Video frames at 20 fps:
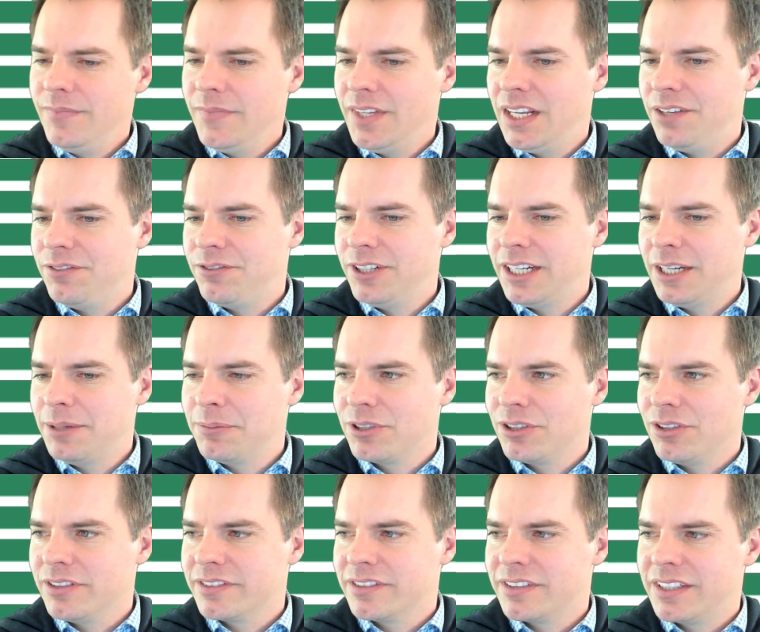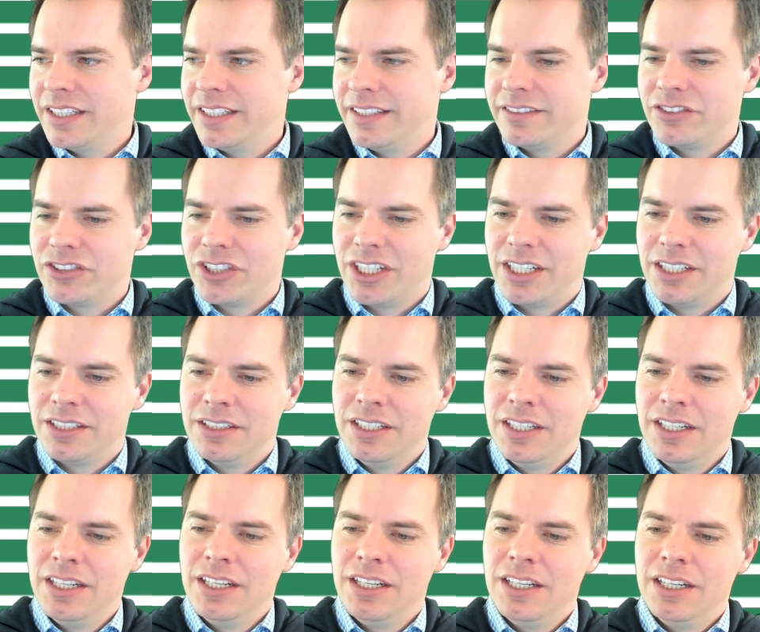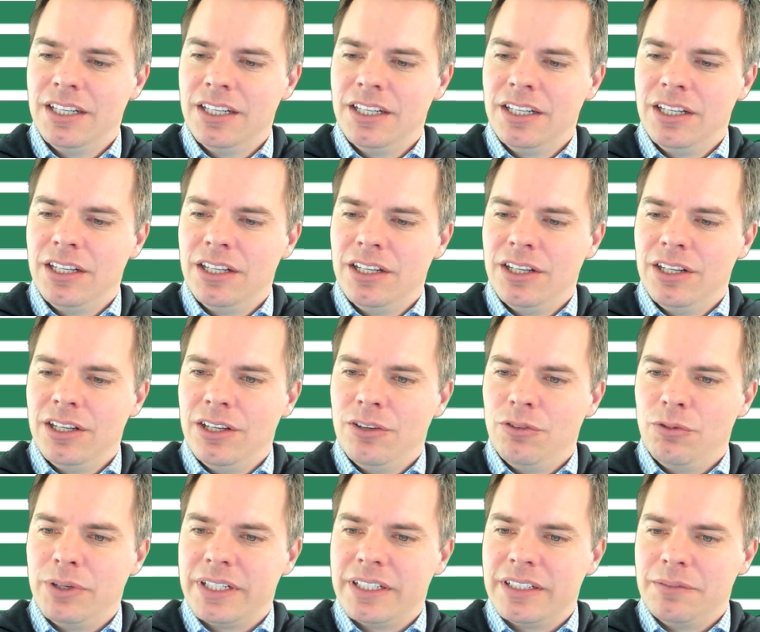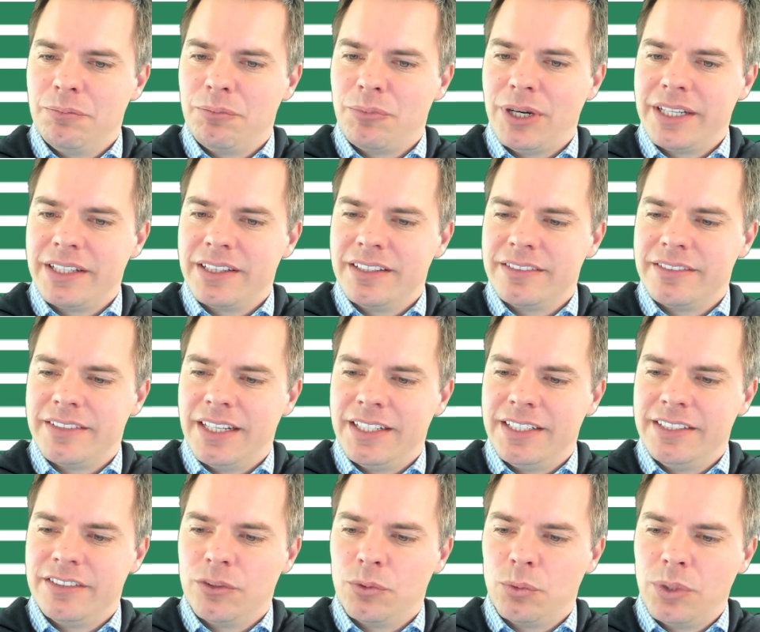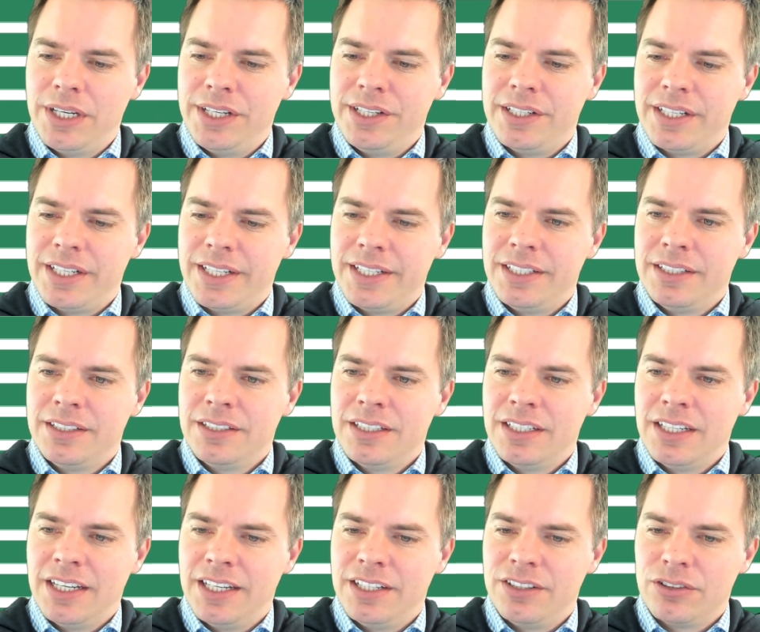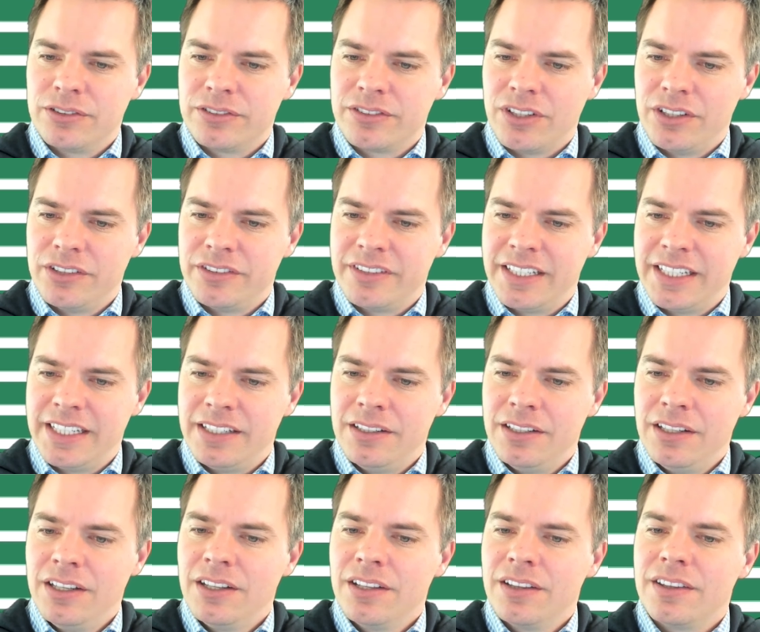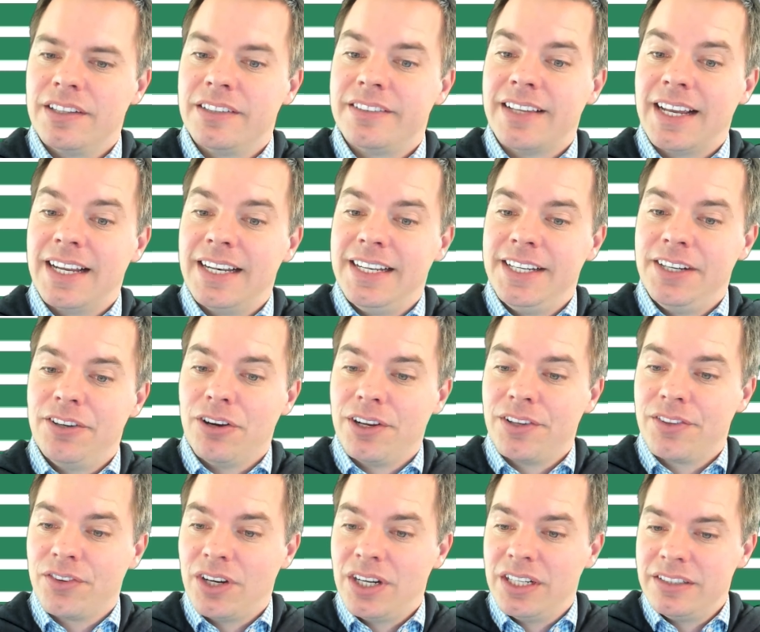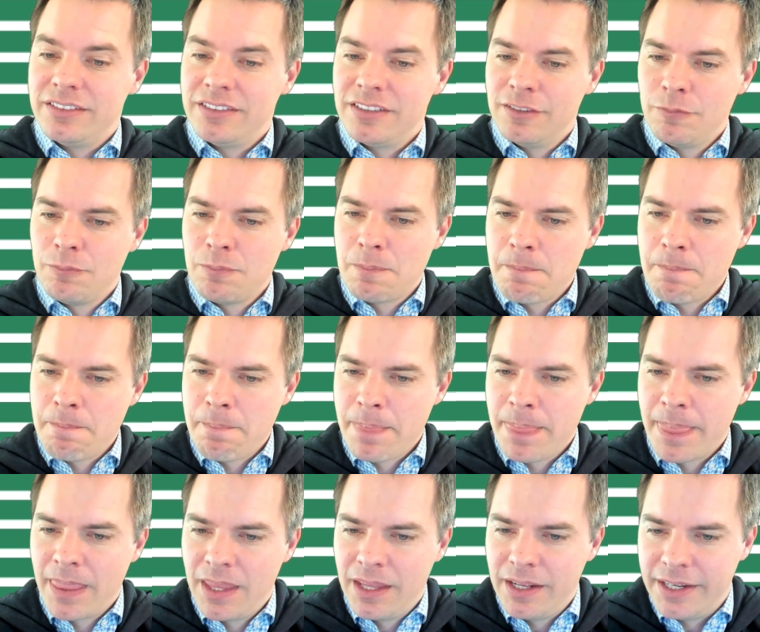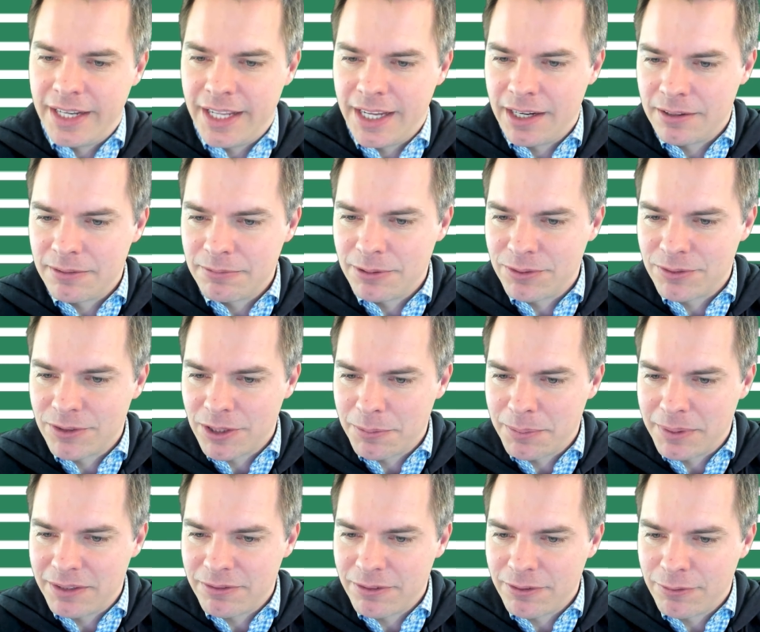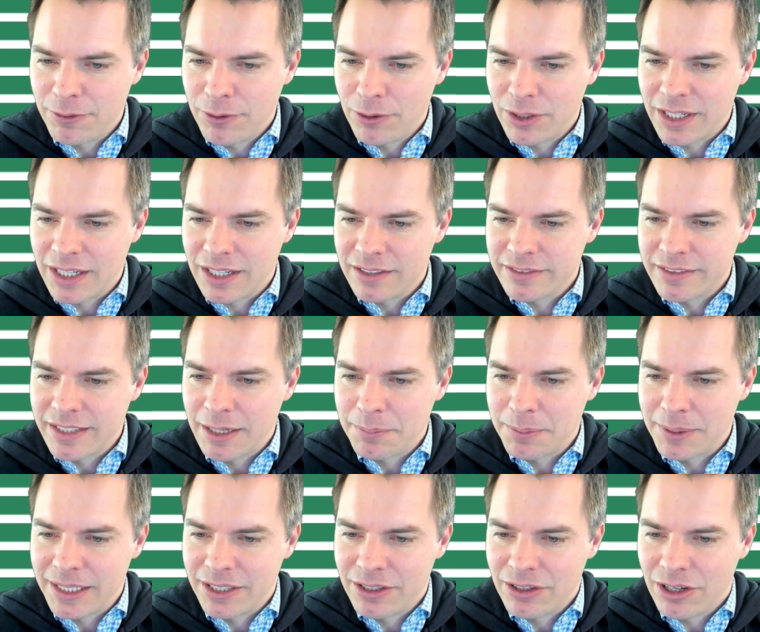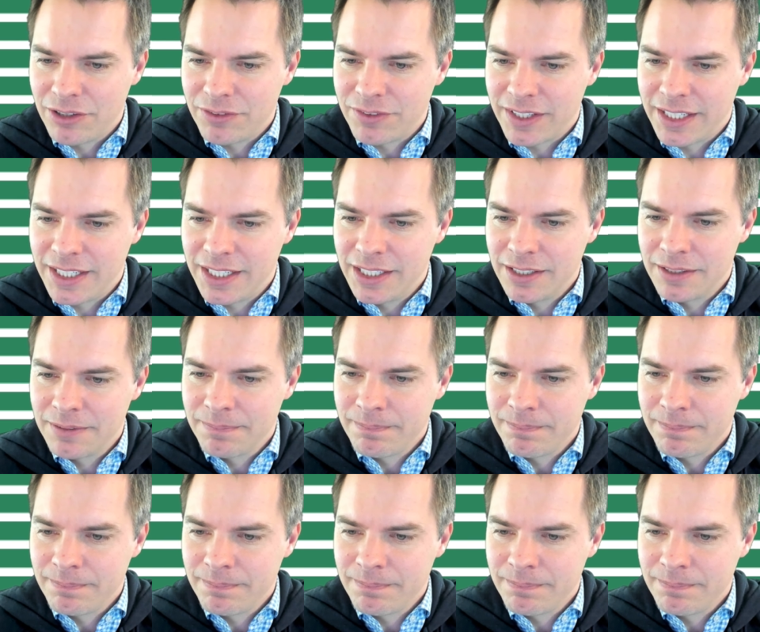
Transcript: If we come across to this chart, we can break this down into weekly and also see the daily growth rates. Now we've got a bit of a forecast happening over here.